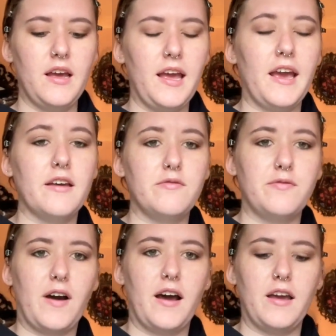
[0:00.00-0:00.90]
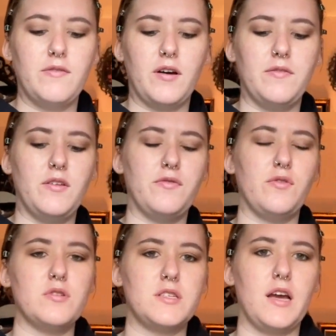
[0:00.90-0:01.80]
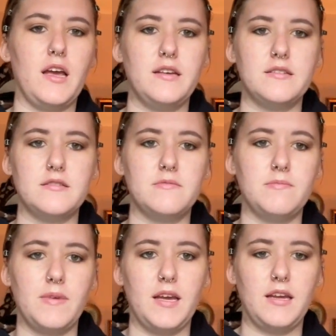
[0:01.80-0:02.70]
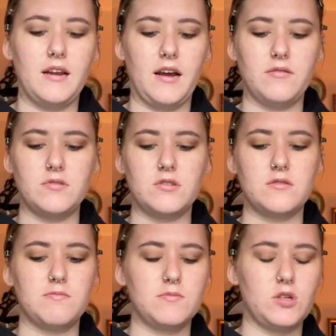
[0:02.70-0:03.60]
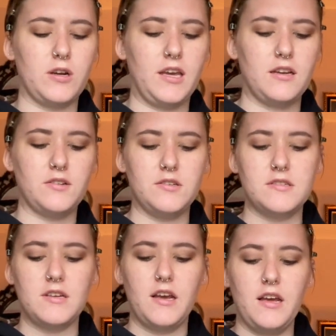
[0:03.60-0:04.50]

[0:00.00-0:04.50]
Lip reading: and 5 of the full-size 8-ounce jar candles.